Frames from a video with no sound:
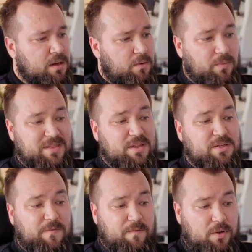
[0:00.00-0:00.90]
with the
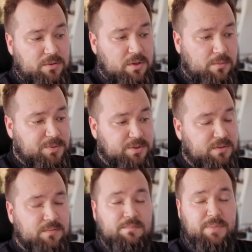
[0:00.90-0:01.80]
default
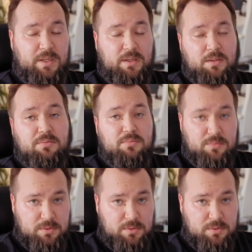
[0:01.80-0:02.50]
option being